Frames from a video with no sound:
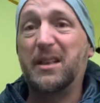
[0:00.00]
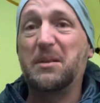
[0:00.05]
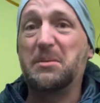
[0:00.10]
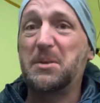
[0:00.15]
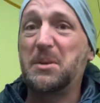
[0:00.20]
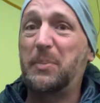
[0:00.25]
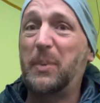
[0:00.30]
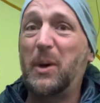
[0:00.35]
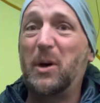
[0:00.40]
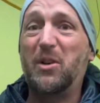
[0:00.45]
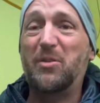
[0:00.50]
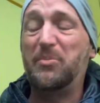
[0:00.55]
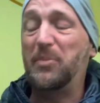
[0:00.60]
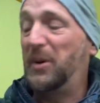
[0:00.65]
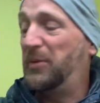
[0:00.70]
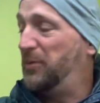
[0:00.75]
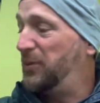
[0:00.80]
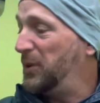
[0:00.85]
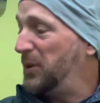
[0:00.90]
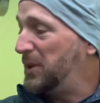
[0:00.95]
I was a bit off my
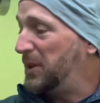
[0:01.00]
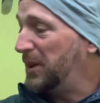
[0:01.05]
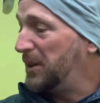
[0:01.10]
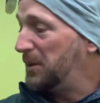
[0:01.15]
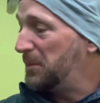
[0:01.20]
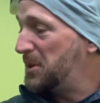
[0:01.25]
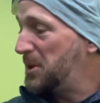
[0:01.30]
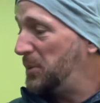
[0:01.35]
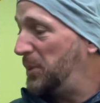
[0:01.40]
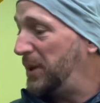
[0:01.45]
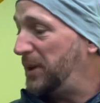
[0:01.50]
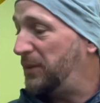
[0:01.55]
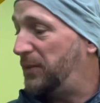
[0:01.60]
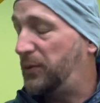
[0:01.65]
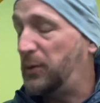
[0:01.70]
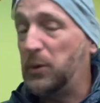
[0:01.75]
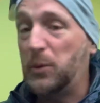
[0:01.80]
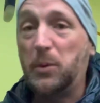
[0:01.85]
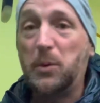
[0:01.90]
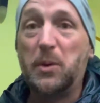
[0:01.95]
foot and I was quite
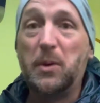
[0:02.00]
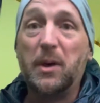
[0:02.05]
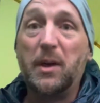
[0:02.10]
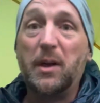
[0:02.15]
full